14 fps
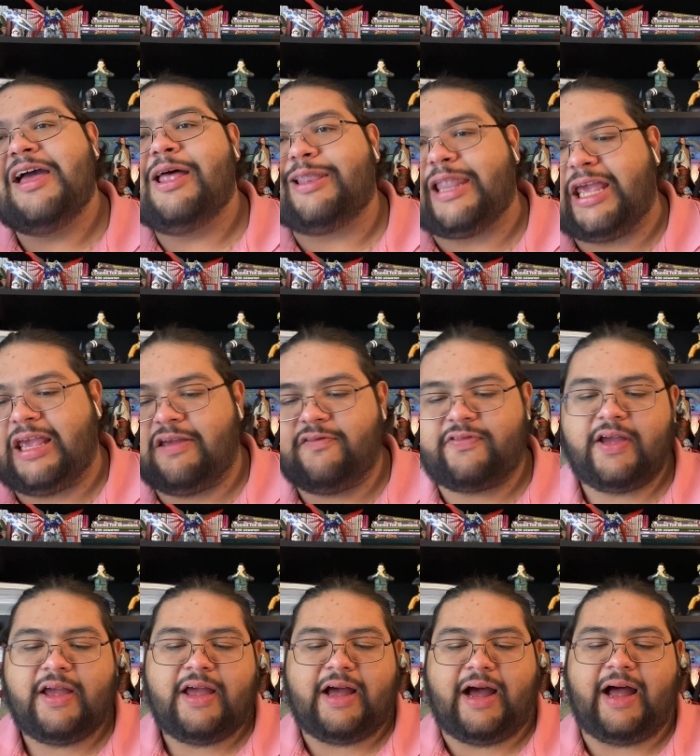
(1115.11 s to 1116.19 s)
leave.
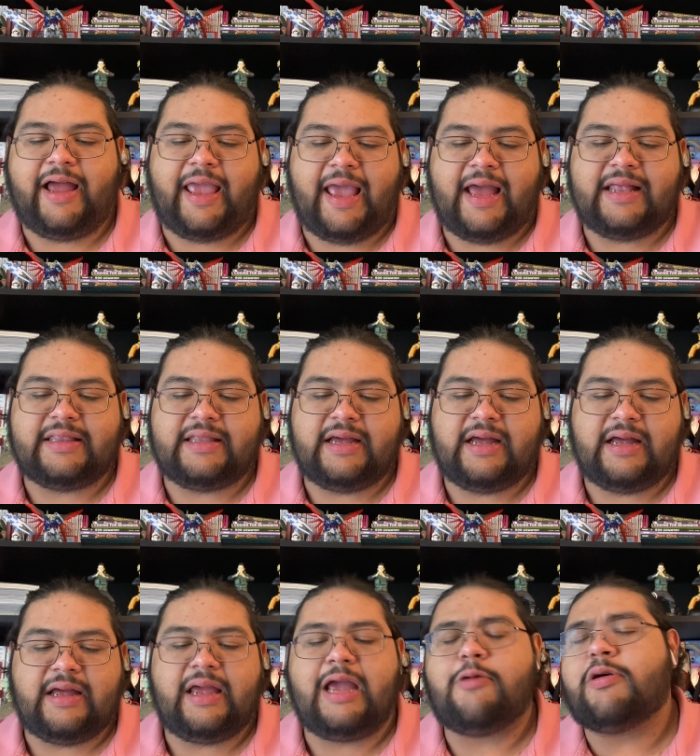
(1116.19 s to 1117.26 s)
Uh, and
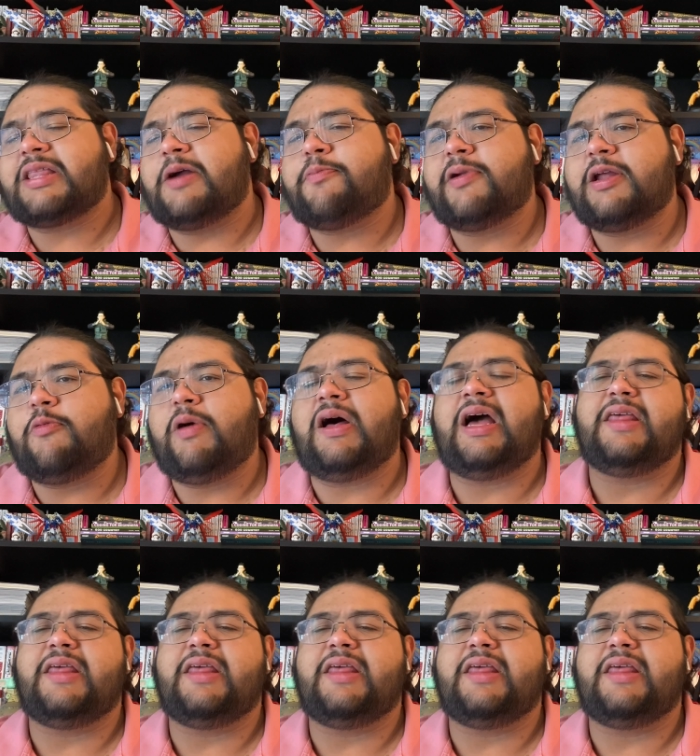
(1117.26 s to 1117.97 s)
uh, it worked out pretty well.